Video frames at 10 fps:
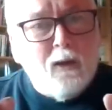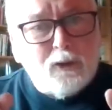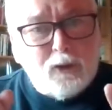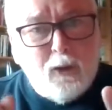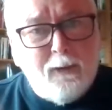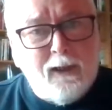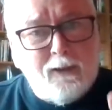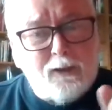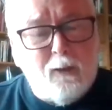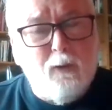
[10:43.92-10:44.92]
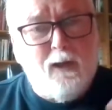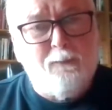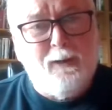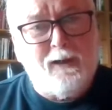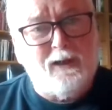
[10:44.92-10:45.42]
somebody somewhere
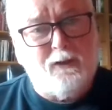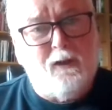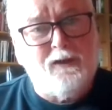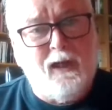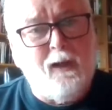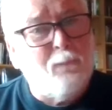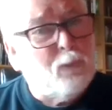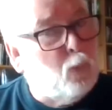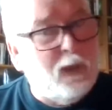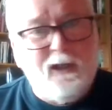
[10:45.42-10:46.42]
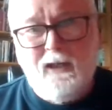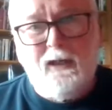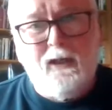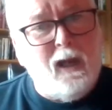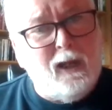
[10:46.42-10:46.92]
better sit down and say, we
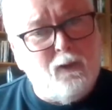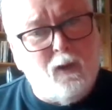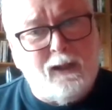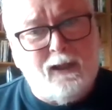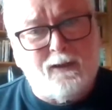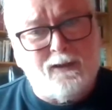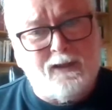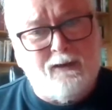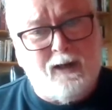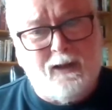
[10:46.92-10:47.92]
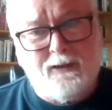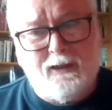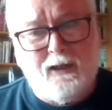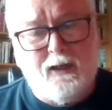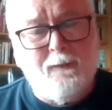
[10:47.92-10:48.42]
need an all-island
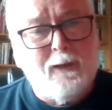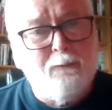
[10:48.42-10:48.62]
strategy here,